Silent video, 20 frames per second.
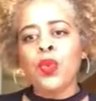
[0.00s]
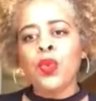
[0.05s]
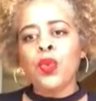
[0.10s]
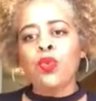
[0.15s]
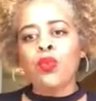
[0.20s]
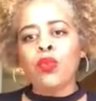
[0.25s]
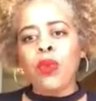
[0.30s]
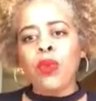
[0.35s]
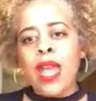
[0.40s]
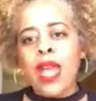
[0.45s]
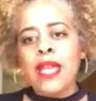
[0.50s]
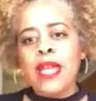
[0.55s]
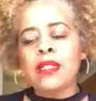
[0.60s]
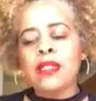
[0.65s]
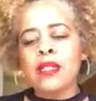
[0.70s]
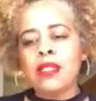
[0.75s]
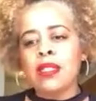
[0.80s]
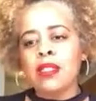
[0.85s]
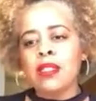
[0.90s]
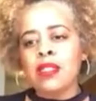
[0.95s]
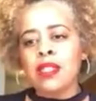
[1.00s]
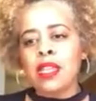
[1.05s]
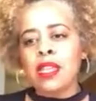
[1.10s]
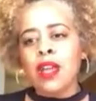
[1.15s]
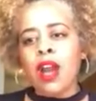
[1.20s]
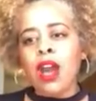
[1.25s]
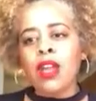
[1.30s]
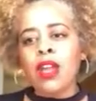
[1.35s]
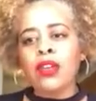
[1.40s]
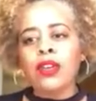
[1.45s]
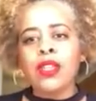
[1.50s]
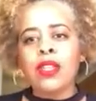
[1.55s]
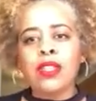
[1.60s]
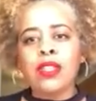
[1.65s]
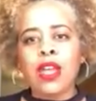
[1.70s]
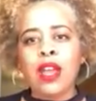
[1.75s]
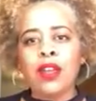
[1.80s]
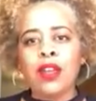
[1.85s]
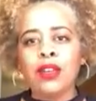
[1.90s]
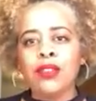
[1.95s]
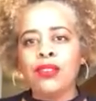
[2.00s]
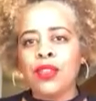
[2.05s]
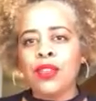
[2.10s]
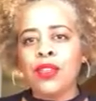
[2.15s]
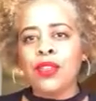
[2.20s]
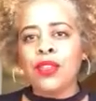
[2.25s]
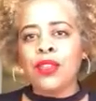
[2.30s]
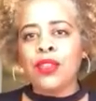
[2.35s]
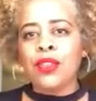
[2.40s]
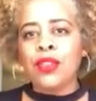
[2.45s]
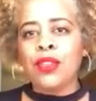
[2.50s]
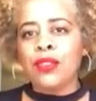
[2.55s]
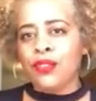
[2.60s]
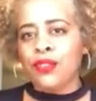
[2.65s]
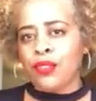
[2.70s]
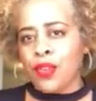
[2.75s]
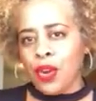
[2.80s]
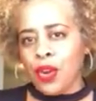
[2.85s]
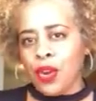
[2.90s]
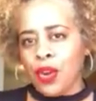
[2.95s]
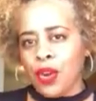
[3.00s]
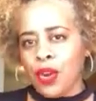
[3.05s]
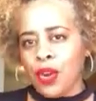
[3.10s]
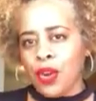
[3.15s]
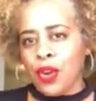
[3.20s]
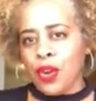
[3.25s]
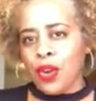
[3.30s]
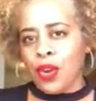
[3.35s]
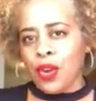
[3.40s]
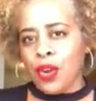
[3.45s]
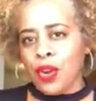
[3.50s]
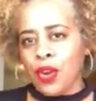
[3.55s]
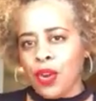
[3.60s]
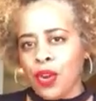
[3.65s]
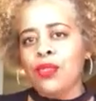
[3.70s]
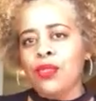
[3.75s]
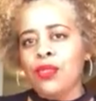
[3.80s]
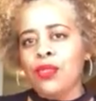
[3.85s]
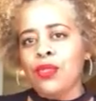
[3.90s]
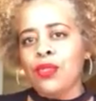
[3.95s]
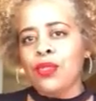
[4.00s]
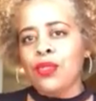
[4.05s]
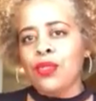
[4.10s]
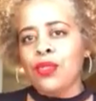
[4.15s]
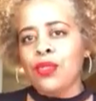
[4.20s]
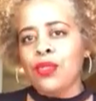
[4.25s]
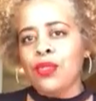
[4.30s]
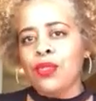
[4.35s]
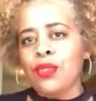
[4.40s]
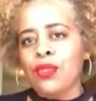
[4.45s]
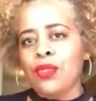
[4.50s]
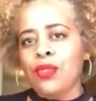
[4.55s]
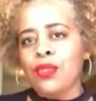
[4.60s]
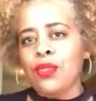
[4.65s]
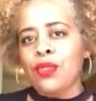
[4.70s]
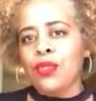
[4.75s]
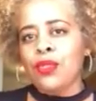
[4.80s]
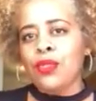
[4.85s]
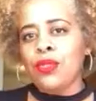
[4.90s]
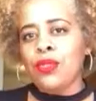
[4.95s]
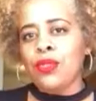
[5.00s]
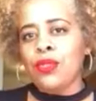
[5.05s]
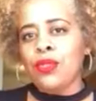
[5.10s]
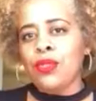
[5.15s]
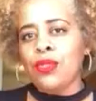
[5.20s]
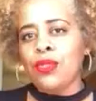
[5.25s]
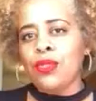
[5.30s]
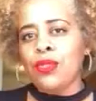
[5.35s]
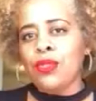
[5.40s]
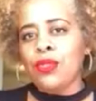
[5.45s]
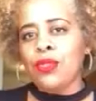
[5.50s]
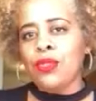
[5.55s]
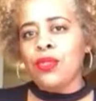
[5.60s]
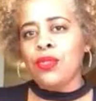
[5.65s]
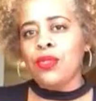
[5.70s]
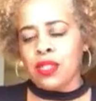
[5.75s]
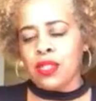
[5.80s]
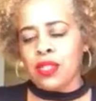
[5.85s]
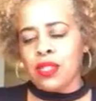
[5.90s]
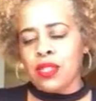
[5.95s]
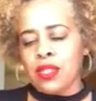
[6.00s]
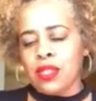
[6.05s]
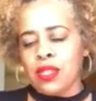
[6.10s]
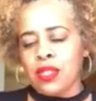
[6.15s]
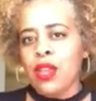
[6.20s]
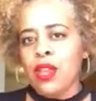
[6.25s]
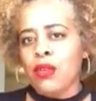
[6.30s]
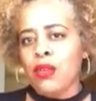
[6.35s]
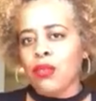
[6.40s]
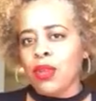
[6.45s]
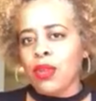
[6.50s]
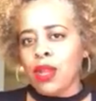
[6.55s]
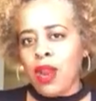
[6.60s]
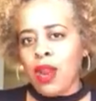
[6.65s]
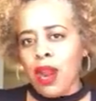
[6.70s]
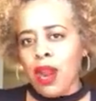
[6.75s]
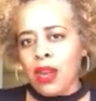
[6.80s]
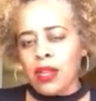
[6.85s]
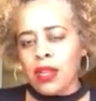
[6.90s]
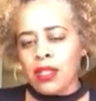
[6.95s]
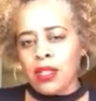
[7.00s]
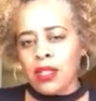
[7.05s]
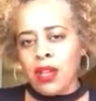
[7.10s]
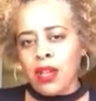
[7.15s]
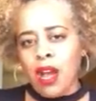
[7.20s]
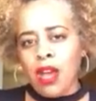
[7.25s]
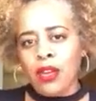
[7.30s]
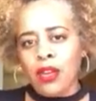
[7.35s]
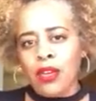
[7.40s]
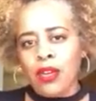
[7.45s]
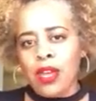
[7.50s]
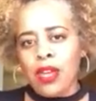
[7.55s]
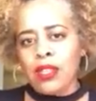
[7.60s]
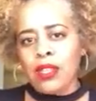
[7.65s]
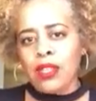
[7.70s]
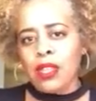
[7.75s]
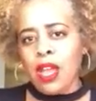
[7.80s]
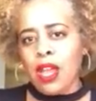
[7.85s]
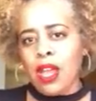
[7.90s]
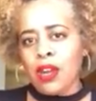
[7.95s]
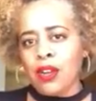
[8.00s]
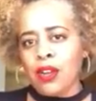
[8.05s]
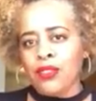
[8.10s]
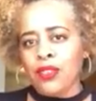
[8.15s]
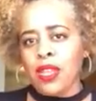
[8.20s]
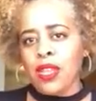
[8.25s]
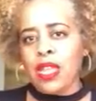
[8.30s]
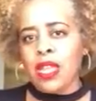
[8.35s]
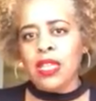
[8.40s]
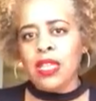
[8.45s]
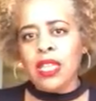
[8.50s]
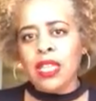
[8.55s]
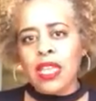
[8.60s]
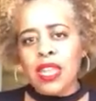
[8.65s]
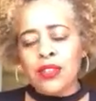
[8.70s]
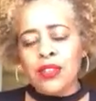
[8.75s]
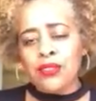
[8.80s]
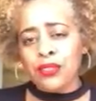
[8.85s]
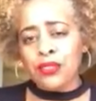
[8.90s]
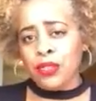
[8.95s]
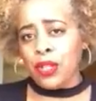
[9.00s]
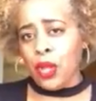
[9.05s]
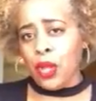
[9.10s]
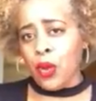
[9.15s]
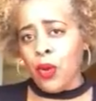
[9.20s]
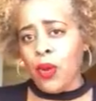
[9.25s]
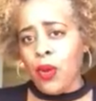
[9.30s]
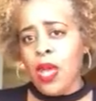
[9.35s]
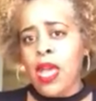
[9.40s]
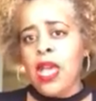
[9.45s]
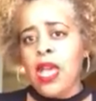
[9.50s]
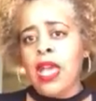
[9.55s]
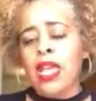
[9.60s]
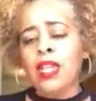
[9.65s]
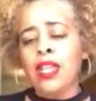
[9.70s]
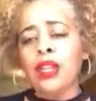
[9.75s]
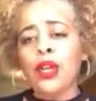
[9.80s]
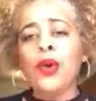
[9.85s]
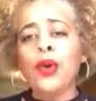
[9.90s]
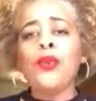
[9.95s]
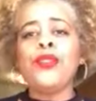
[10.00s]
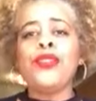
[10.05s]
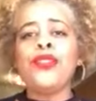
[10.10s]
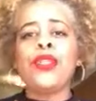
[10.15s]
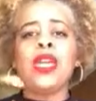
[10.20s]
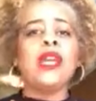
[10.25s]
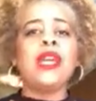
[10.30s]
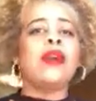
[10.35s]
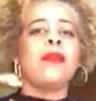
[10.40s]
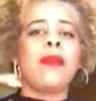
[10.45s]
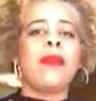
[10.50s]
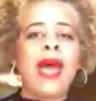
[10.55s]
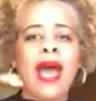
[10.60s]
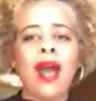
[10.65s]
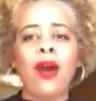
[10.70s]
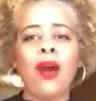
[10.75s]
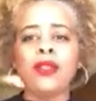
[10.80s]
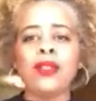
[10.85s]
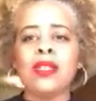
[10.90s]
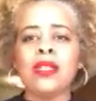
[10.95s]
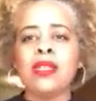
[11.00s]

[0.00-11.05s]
write the autoethnography first. Get to the heart of what it is that you're trying to talk about regarding the autoethnography and let it flow. And don't think about